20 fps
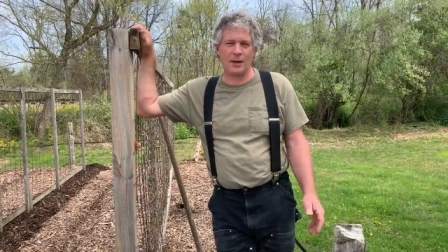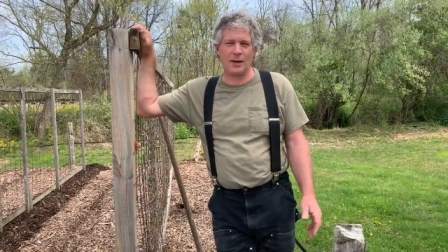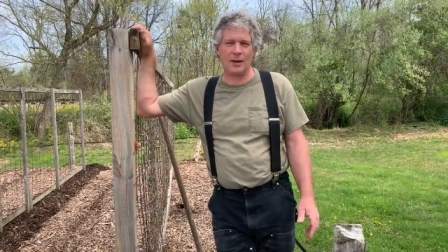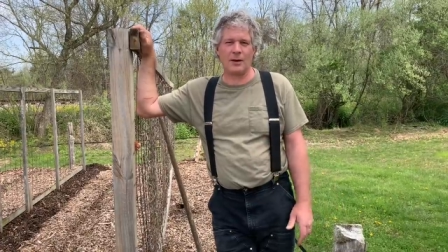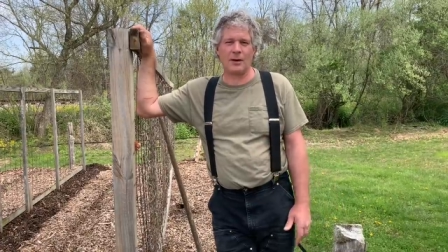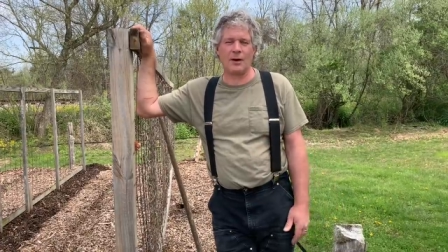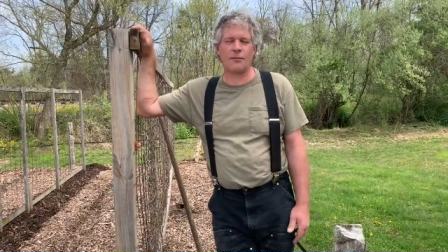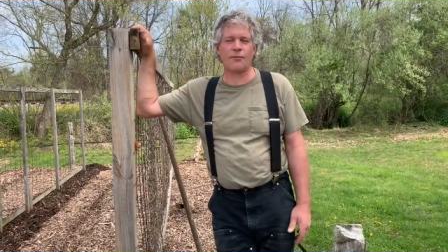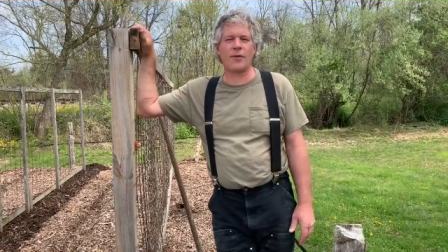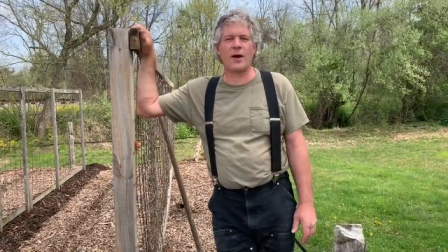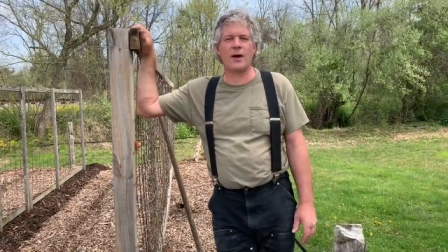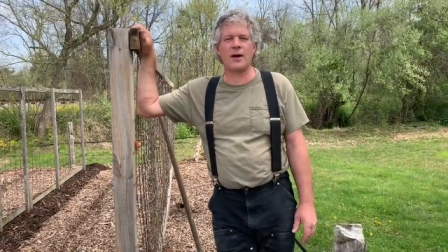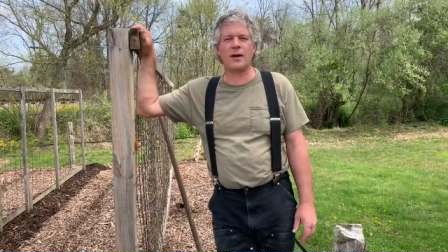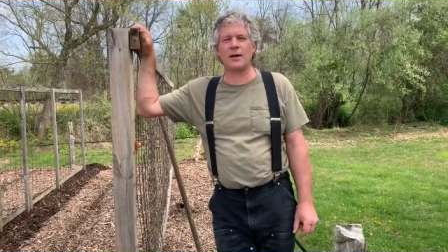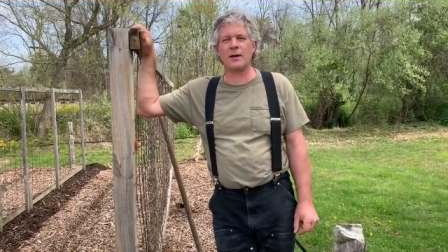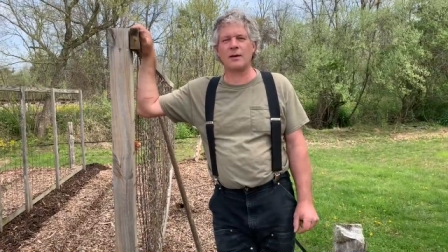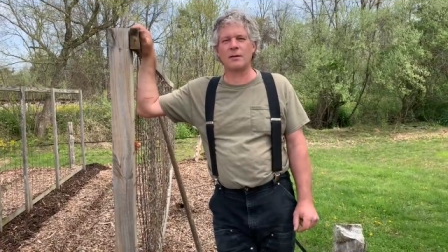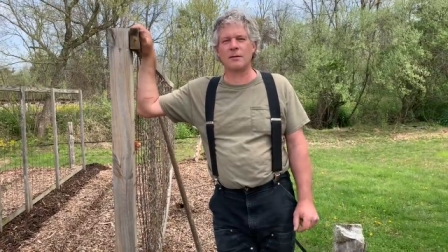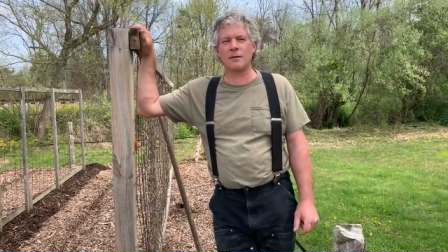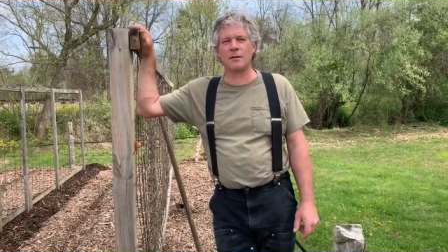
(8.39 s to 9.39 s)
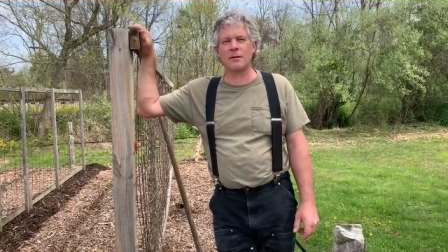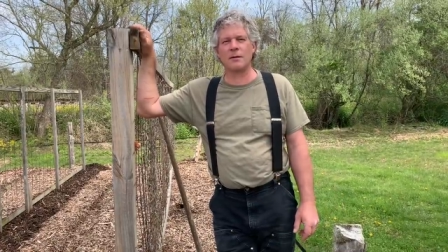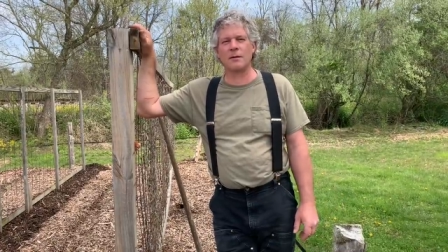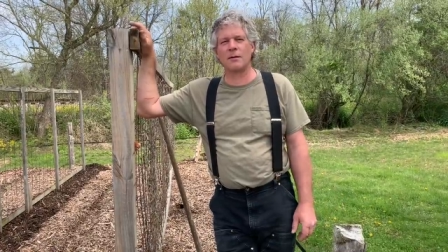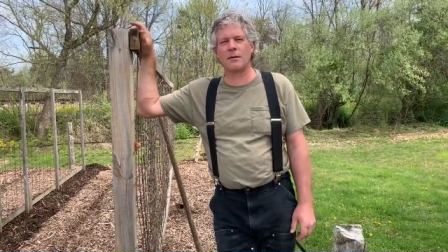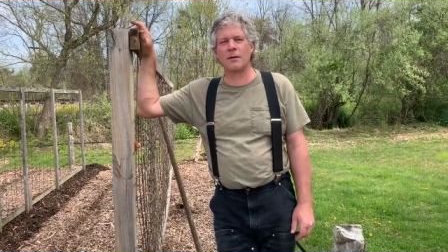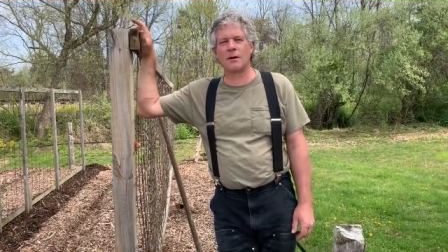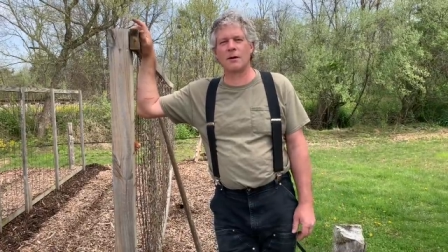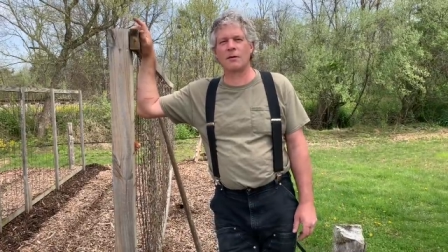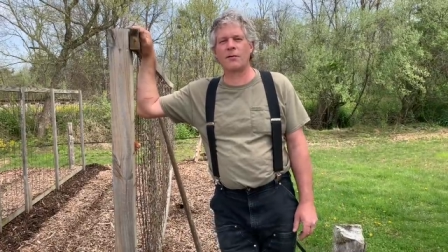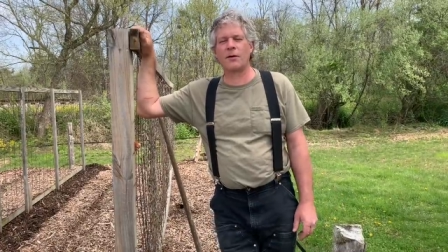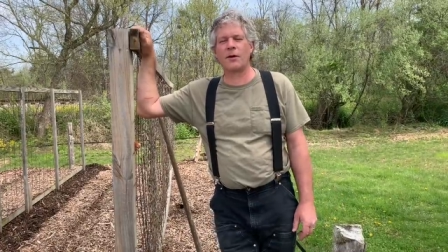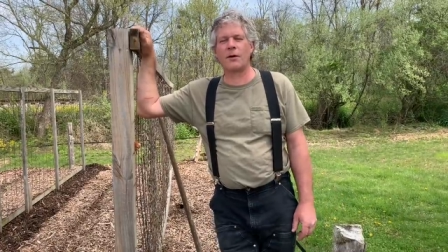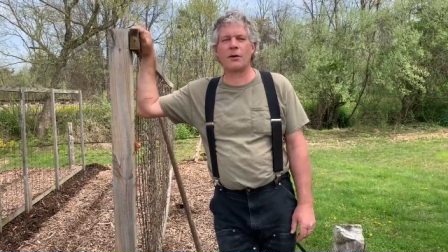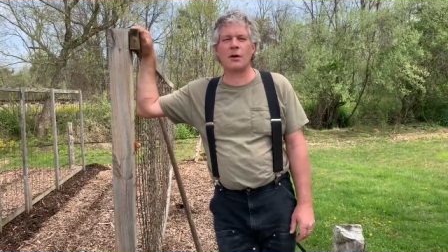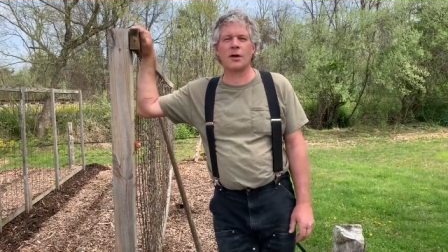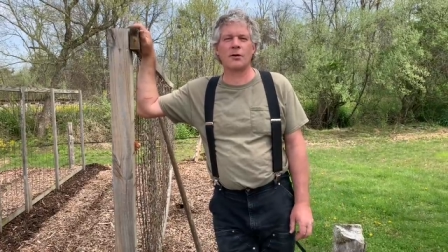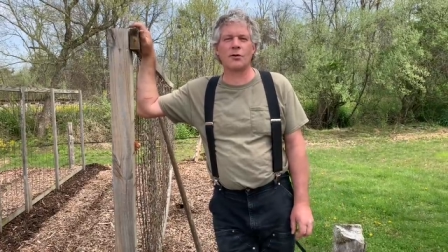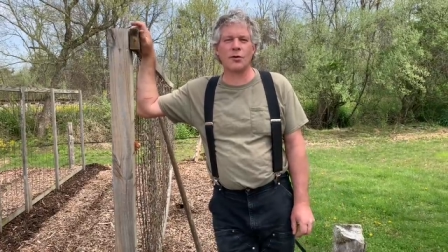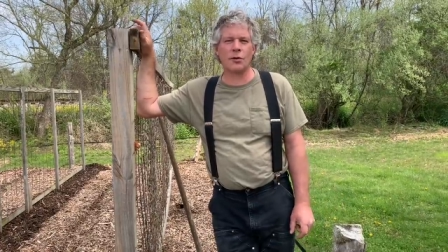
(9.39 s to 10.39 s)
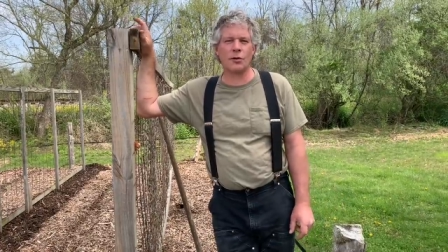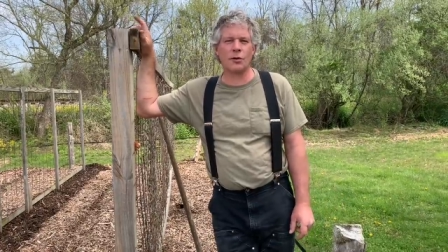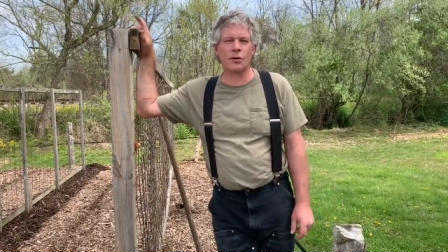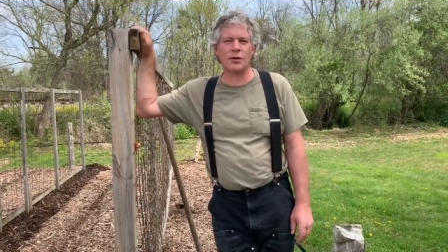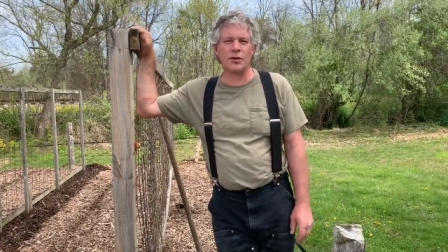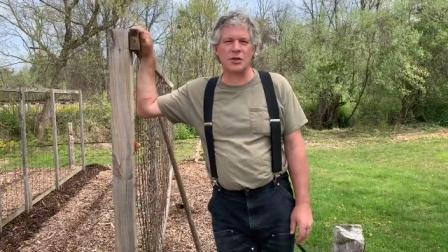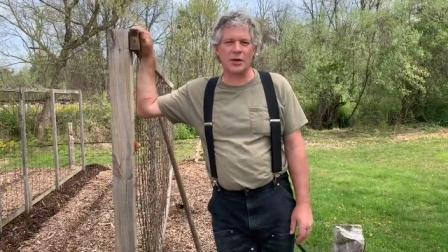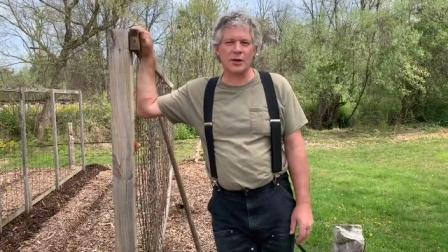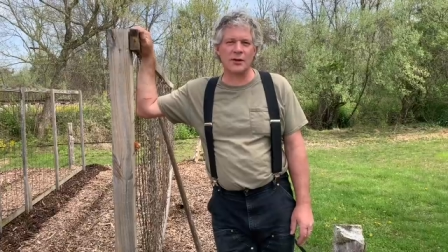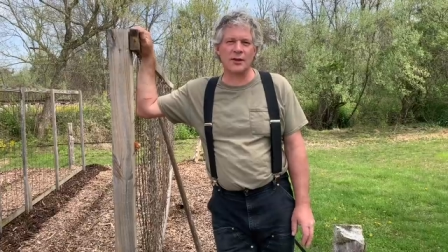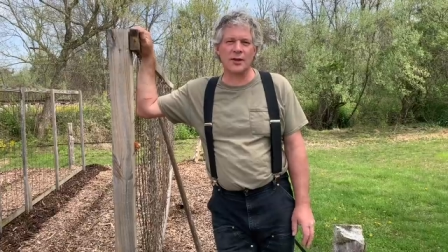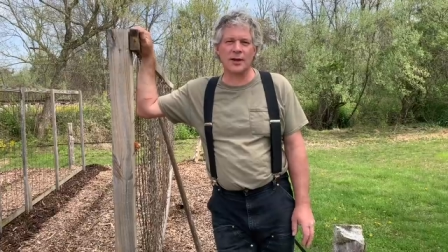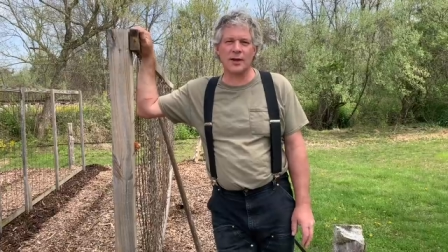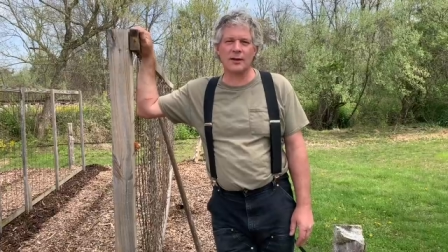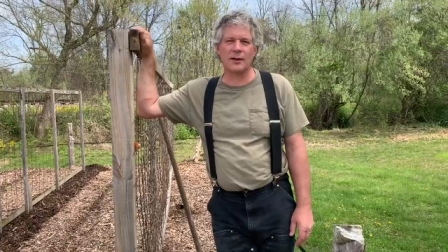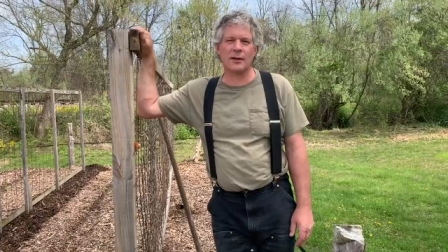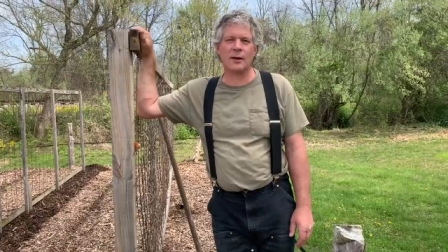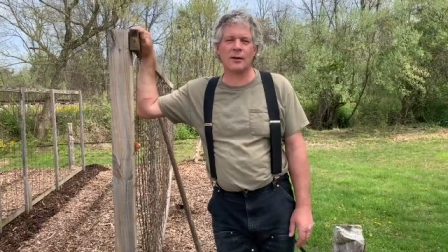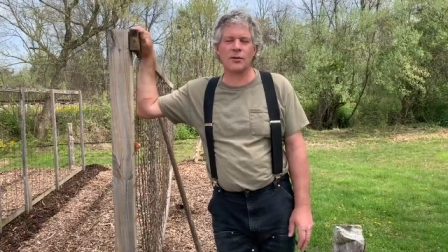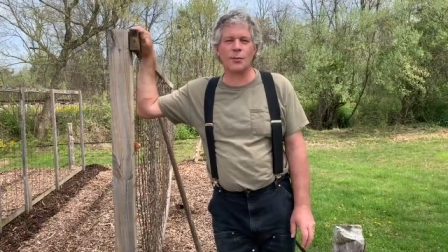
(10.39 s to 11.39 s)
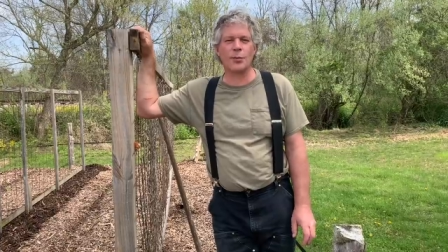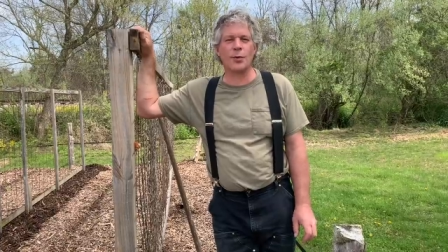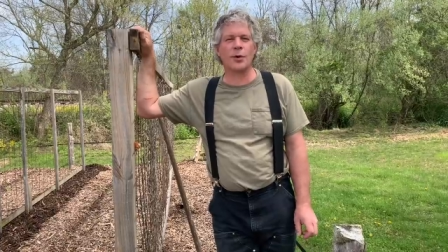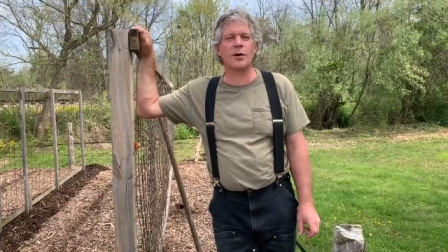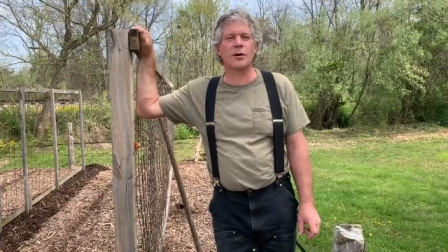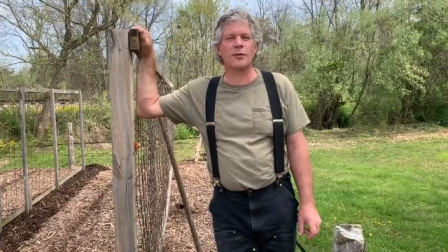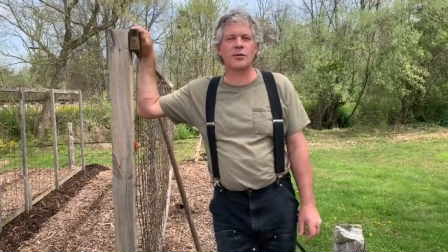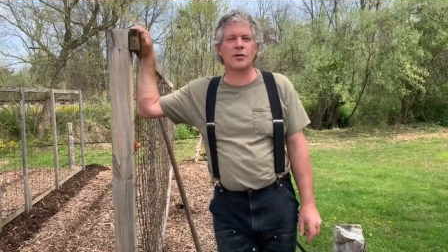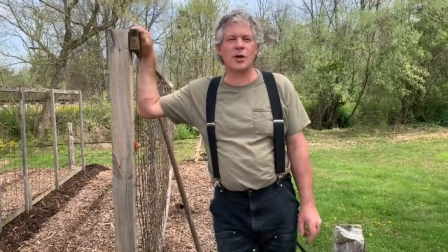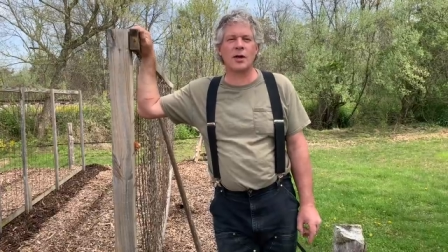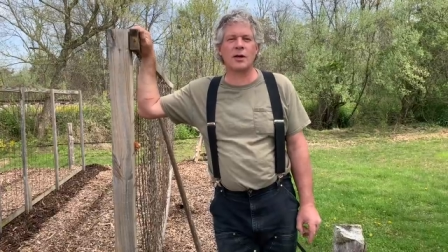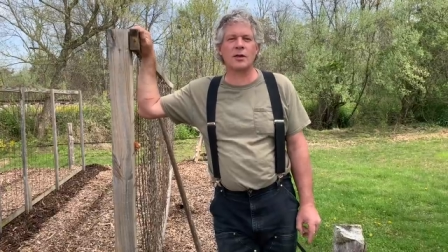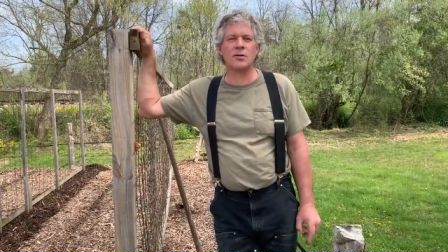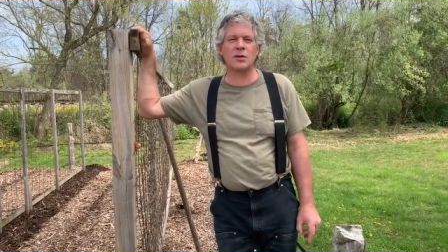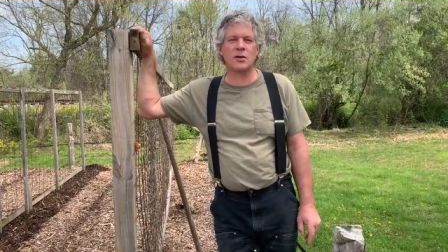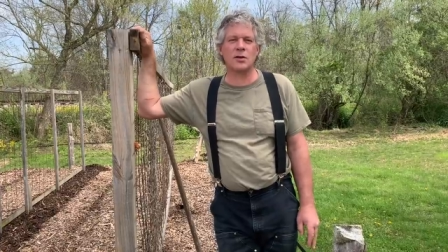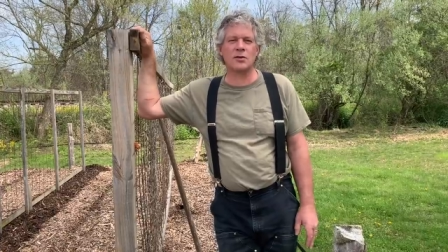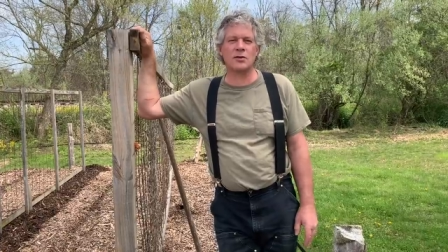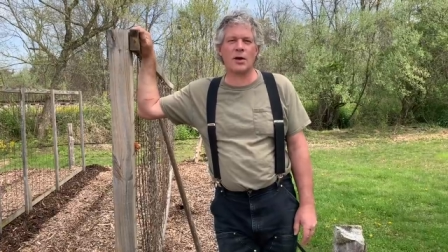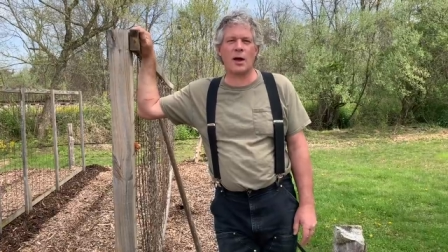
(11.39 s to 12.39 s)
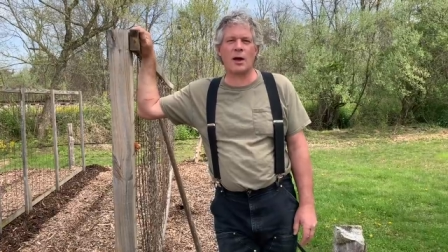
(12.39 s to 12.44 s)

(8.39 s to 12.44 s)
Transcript: You know, I find it very encouraging that in the book of Genesis,